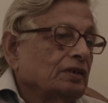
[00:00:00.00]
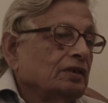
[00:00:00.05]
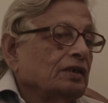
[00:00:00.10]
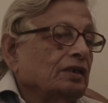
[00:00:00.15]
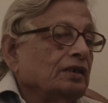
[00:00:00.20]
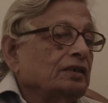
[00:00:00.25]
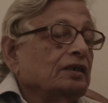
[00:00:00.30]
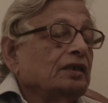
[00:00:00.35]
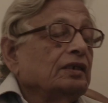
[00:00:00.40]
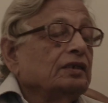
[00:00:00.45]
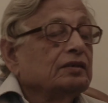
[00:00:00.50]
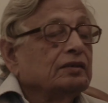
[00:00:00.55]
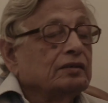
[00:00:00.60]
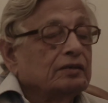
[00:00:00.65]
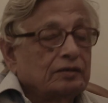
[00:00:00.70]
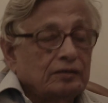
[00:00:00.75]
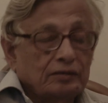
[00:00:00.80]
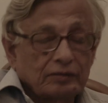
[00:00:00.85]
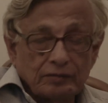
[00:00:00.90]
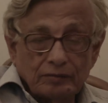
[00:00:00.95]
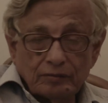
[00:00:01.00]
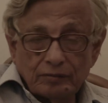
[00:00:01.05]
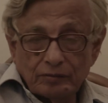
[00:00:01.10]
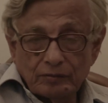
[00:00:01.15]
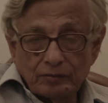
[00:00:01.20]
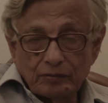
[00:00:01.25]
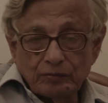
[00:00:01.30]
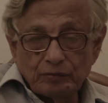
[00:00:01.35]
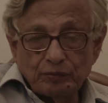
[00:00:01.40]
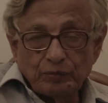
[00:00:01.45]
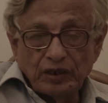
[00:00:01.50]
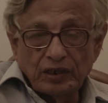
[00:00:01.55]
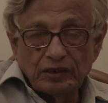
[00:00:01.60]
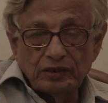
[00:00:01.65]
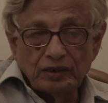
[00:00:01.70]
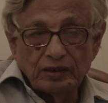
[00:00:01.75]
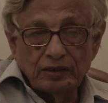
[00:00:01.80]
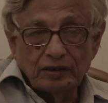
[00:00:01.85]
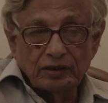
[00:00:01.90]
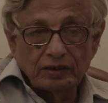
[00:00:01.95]
and as
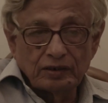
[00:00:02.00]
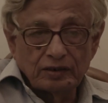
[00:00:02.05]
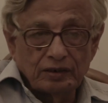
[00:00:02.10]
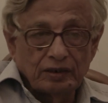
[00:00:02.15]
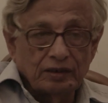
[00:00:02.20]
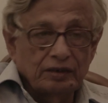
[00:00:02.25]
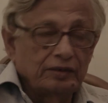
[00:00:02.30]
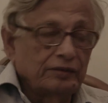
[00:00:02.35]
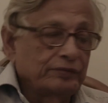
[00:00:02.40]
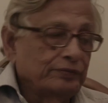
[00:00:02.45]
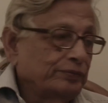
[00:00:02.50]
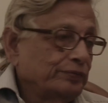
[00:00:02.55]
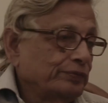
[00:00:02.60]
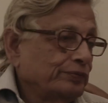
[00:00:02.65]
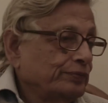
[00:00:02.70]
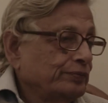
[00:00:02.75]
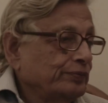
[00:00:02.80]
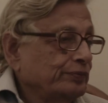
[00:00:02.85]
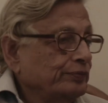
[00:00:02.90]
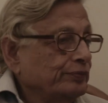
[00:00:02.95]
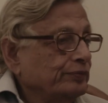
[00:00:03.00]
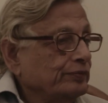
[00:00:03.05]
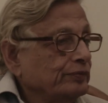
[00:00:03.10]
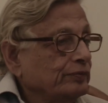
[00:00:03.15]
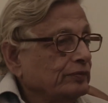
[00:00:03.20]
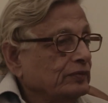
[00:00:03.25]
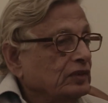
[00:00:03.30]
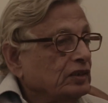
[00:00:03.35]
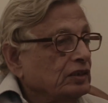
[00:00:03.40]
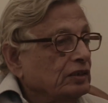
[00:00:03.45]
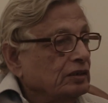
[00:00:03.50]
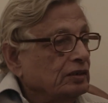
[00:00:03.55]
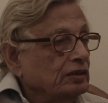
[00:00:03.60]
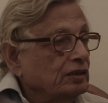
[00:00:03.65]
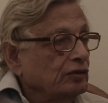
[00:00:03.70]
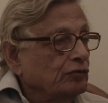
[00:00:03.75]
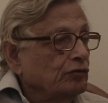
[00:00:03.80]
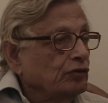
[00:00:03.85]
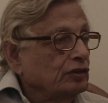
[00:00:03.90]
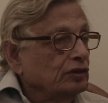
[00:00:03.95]
Panekar said,
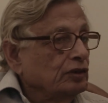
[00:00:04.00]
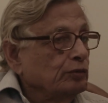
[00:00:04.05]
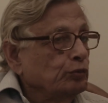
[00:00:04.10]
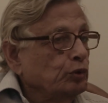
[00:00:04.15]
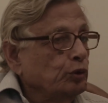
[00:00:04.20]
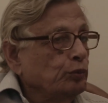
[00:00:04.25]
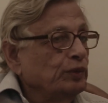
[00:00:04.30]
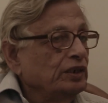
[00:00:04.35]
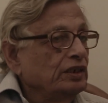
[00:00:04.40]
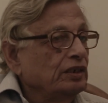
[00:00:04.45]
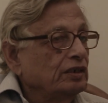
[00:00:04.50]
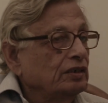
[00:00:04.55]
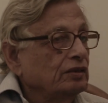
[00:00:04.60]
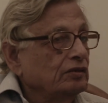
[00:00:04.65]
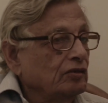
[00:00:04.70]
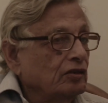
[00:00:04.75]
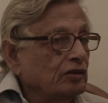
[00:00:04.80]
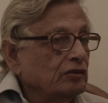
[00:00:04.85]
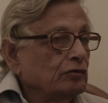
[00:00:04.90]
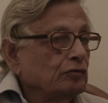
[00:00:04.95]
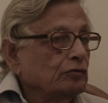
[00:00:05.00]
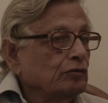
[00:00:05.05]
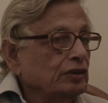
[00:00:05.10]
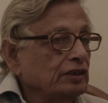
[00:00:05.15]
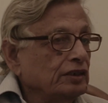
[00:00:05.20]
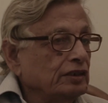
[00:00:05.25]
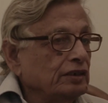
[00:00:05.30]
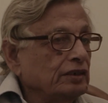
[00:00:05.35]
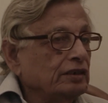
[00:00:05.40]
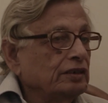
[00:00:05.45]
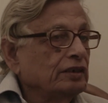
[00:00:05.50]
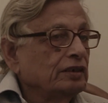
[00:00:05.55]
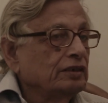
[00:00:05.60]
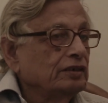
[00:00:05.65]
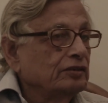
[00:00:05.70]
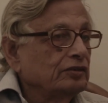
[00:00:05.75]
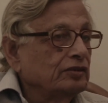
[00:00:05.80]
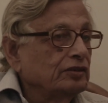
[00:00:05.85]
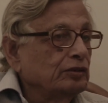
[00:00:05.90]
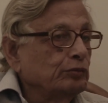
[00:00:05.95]
it was a moment not only in Indian
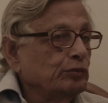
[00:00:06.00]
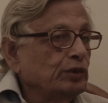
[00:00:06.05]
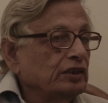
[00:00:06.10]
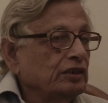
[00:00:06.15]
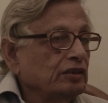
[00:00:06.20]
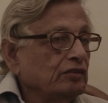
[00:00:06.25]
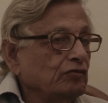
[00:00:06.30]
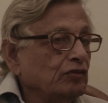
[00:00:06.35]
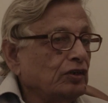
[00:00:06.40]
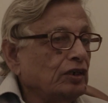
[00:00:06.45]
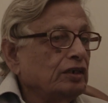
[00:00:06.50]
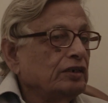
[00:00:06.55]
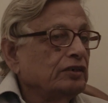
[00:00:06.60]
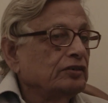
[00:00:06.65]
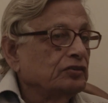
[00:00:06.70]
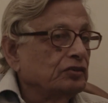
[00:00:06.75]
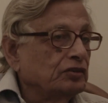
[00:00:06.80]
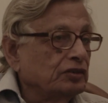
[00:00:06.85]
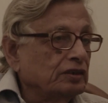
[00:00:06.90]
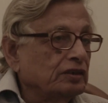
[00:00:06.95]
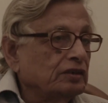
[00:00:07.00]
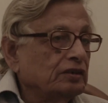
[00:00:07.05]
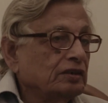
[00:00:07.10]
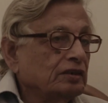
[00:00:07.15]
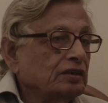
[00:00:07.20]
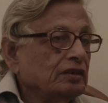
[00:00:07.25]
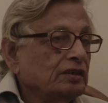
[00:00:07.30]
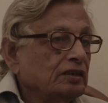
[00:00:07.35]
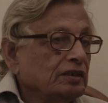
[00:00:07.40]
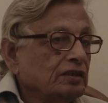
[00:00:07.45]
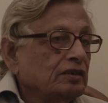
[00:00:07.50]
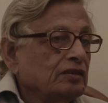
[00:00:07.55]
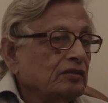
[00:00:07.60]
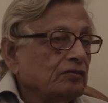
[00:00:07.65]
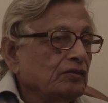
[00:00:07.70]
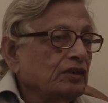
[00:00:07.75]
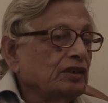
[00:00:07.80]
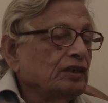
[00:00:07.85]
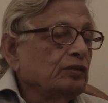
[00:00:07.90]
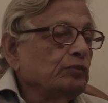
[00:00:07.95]
history, but in world history,
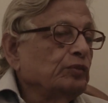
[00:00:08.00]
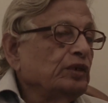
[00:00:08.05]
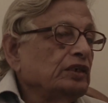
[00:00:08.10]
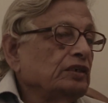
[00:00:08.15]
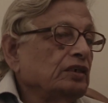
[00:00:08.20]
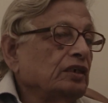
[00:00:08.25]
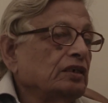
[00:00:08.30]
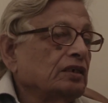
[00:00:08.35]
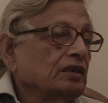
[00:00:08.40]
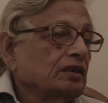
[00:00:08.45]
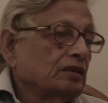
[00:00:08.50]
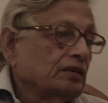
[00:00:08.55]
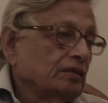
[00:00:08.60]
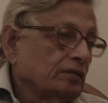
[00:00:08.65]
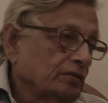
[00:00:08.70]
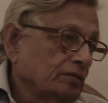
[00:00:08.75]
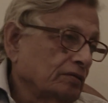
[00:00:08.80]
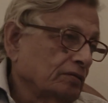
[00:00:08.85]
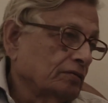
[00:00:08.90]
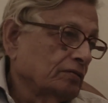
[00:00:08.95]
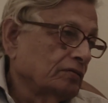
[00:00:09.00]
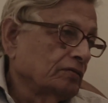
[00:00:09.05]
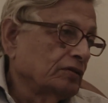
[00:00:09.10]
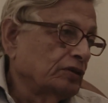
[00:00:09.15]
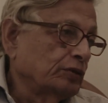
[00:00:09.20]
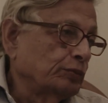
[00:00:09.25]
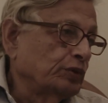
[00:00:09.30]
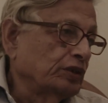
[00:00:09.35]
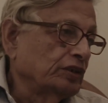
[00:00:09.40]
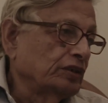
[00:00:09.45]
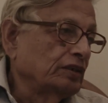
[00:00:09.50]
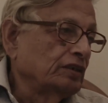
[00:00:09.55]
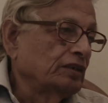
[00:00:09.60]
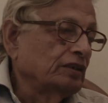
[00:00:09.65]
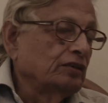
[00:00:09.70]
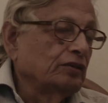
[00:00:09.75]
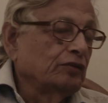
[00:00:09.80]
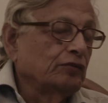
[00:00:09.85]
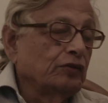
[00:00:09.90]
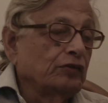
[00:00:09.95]
when a major
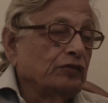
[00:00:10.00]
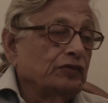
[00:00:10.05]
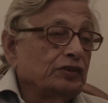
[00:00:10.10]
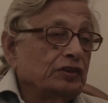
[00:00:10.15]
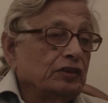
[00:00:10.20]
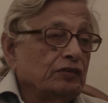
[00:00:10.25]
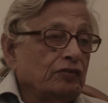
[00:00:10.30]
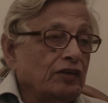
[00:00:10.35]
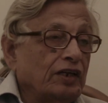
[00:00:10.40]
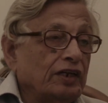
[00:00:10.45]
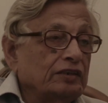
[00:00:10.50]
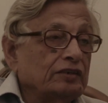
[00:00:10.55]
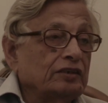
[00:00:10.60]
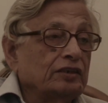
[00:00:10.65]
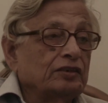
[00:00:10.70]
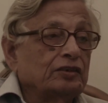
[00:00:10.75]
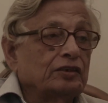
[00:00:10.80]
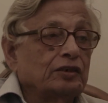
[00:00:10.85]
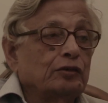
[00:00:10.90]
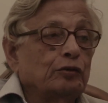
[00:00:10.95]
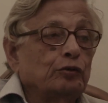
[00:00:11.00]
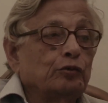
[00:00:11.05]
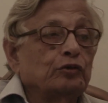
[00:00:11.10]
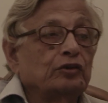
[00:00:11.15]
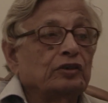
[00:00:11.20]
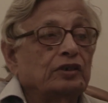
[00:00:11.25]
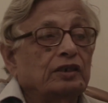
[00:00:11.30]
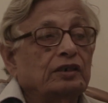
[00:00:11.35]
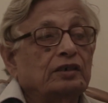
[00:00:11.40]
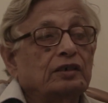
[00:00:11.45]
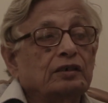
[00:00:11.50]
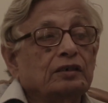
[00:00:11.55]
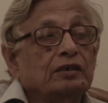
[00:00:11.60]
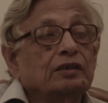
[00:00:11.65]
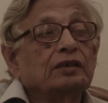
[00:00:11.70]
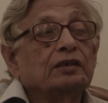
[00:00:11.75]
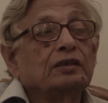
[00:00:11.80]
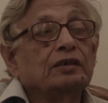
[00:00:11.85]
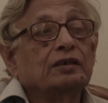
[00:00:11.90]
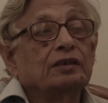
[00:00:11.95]
representative of a civilization looked at
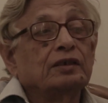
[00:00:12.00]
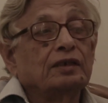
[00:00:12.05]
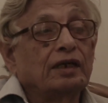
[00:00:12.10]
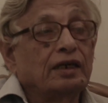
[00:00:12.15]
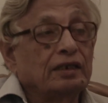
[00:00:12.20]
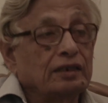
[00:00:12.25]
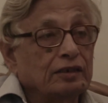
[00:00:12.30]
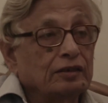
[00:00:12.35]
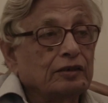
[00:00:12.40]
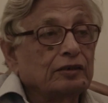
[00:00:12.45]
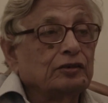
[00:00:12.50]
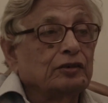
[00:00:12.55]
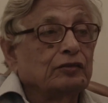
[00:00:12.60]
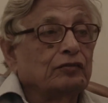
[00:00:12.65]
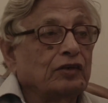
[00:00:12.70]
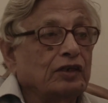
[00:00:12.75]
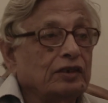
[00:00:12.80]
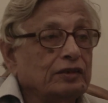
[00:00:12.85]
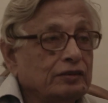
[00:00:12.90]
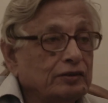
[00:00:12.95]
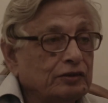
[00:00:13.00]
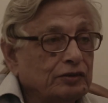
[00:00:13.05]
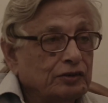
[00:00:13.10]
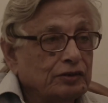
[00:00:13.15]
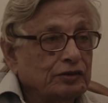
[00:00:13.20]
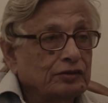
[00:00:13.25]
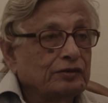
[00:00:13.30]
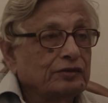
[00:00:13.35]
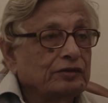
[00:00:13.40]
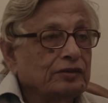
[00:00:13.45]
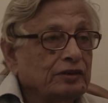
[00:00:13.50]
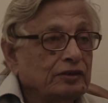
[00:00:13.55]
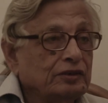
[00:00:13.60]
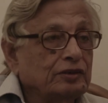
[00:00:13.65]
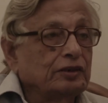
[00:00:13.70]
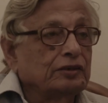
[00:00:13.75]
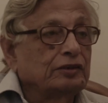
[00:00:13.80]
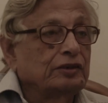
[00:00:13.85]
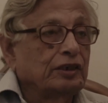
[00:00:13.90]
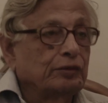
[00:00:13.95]
another civilization in
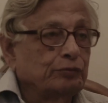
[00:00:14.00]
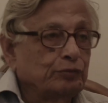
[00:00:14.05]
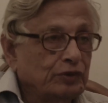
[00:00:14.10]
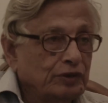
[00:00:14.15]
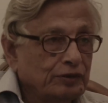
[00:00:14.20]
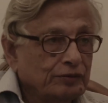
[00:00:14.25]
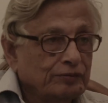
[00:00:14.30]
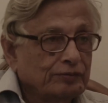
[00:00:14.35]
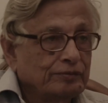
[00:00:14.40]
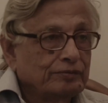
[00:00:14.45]
such depth.